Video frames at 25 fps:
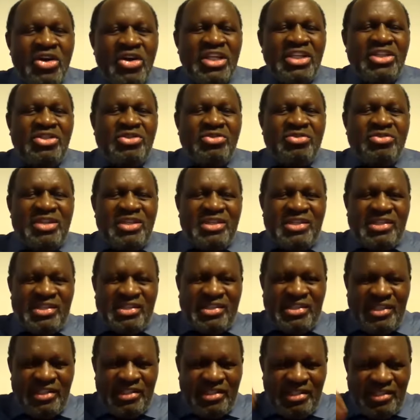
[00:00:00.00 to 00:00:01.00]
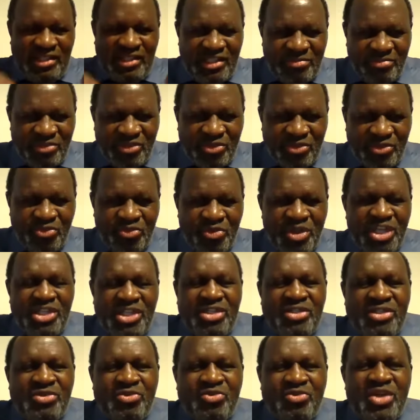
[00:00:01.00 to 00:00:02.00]
into the systems
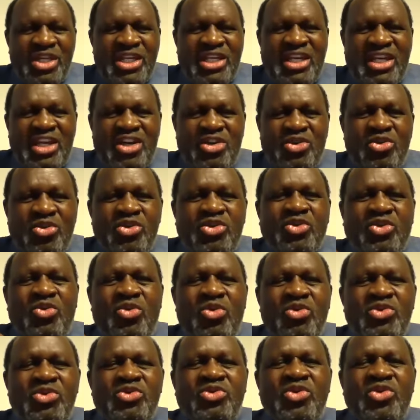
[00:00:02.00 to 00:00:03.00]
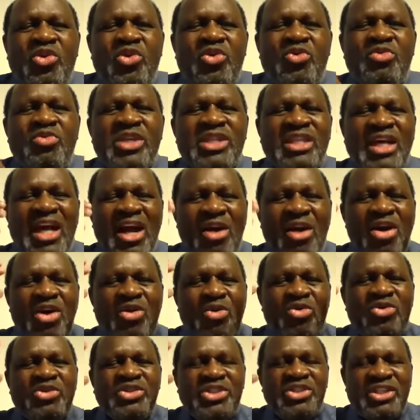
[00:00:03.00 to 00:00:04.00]
which we cannot control with
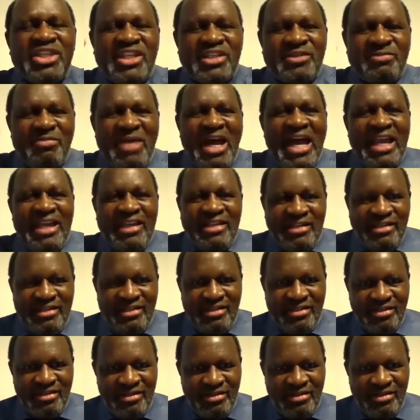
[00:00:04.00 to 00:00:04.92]
our conscious mind.